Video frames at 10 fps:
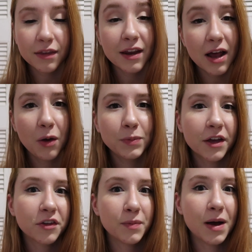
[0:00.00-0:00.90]
that helped
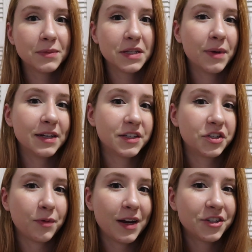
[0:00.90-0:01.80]
other moms in my
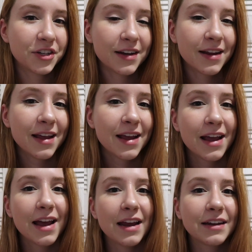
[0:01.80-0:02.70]
situation
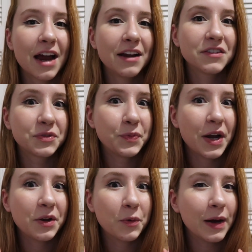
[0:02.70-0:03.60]
and kind of
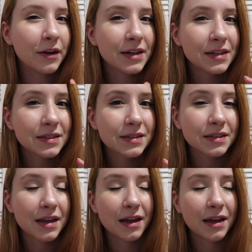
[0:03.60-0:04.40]
spread awareness.